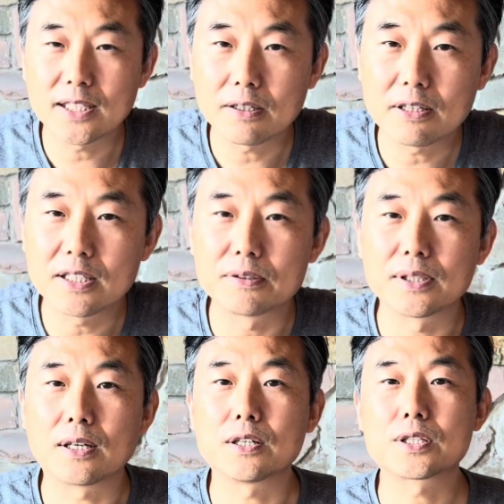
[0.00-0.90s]
yang theory
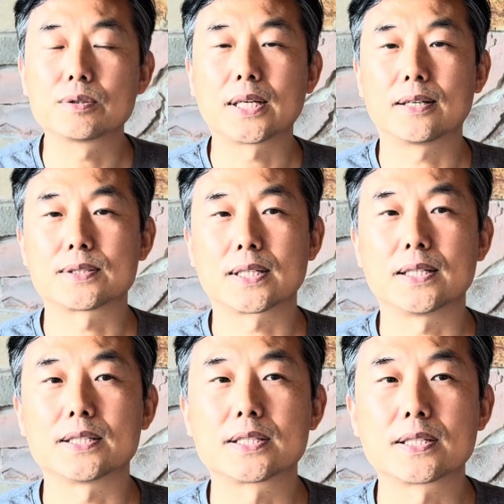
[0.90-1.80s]
also tells
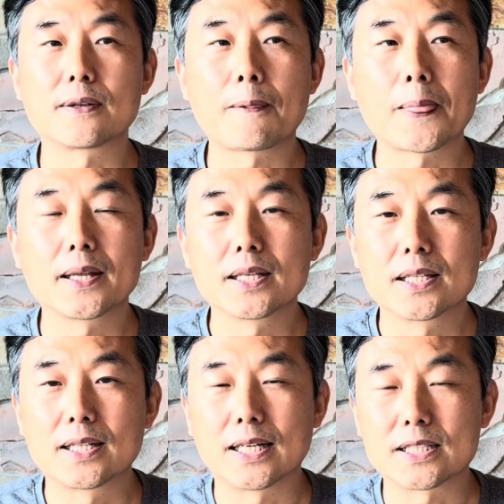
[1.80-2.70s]
us
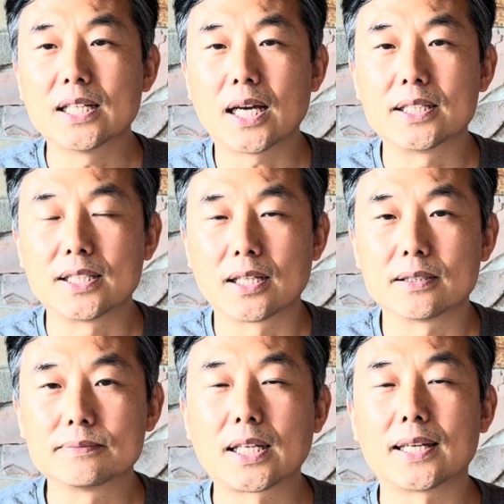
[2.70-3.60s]
that yin and
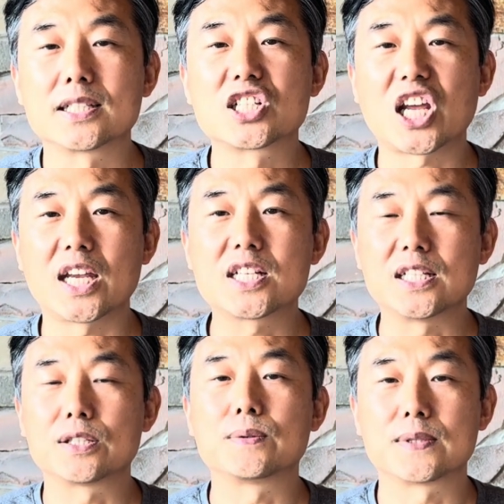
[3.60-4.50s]
yang can change
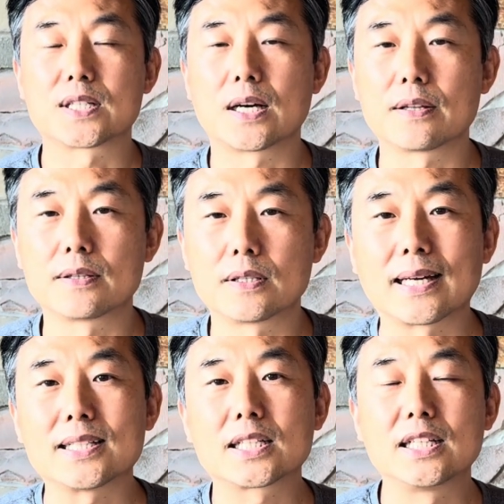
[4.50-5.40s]
into each other.
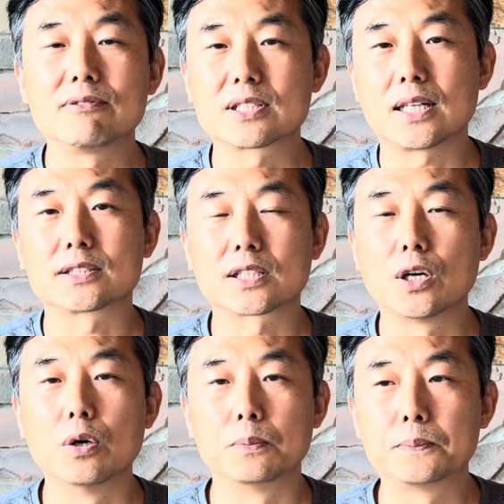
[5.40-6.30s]
That gives us
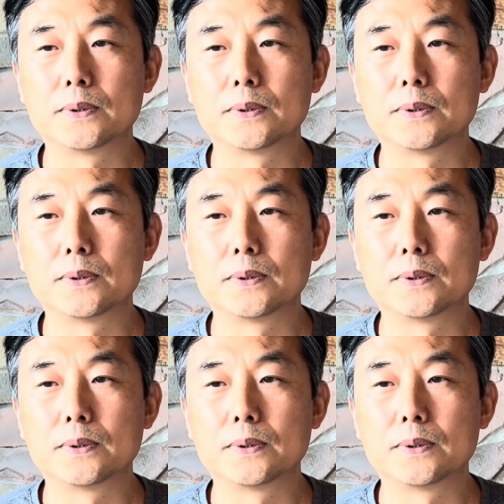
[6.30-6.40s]
hope